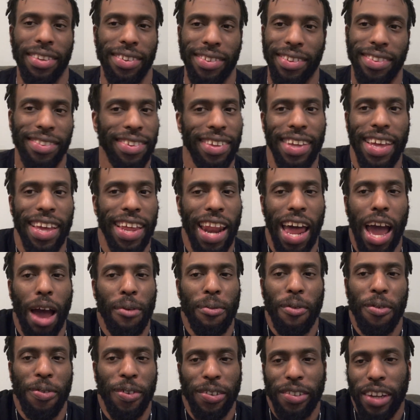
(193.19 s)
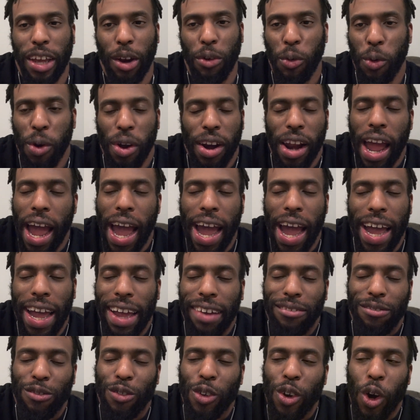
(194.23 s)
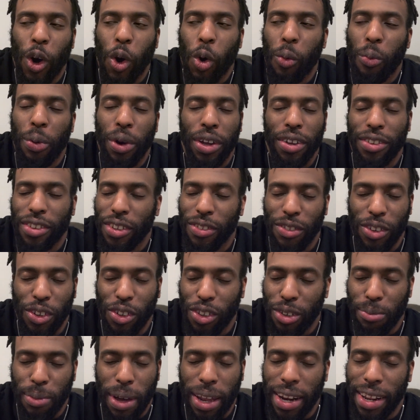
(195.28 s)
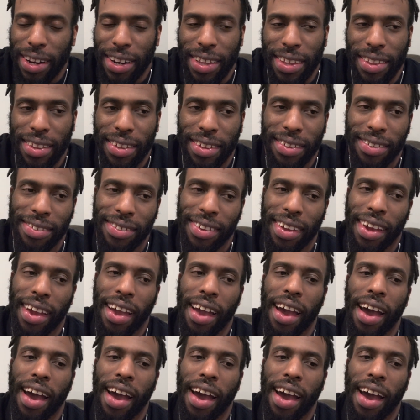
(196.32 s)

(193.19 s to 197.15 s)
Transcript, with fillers: this because again i'm a fish out of water i have no preconceived notions about any of this